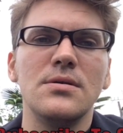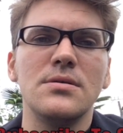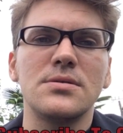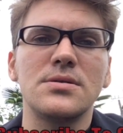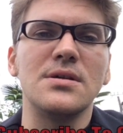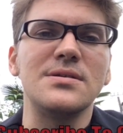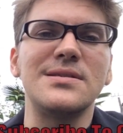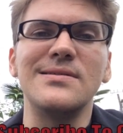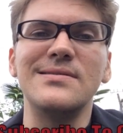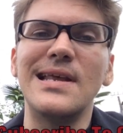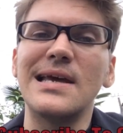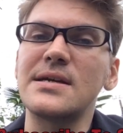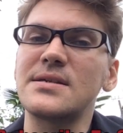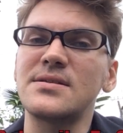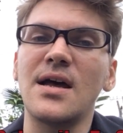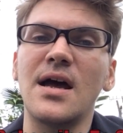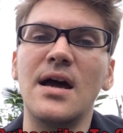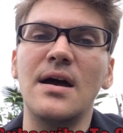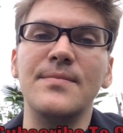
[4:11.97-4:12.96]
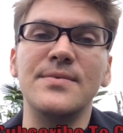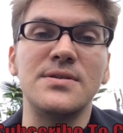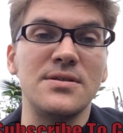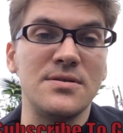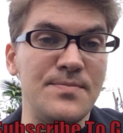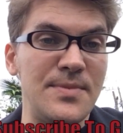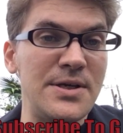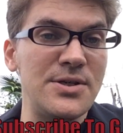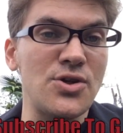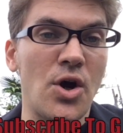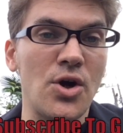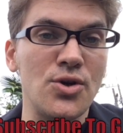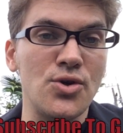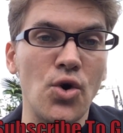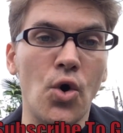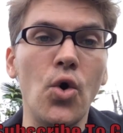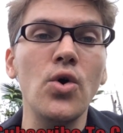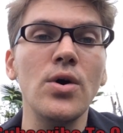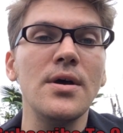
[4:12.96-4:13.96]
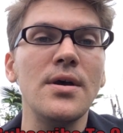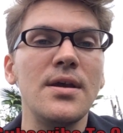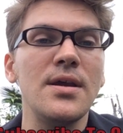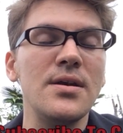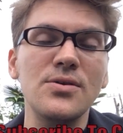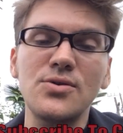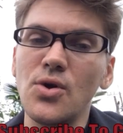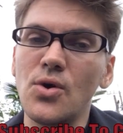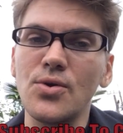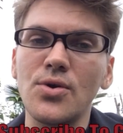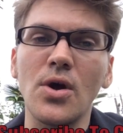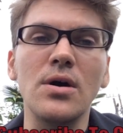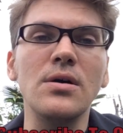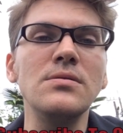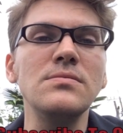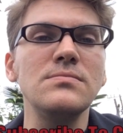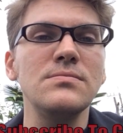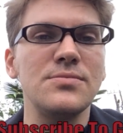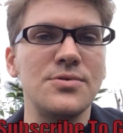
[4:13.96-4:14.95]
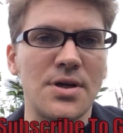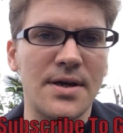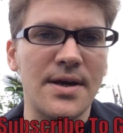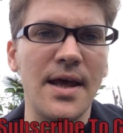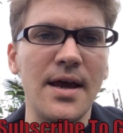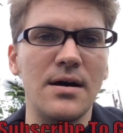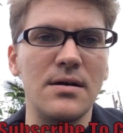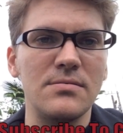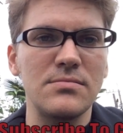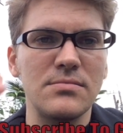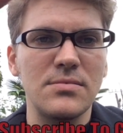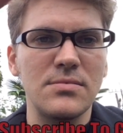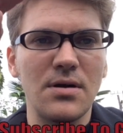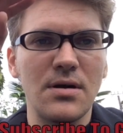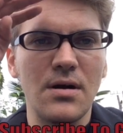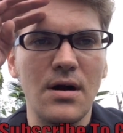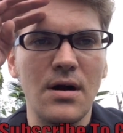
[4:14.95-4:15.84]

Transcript: So until next time, this is me, Jon Doe, here in Tokyo, checking out.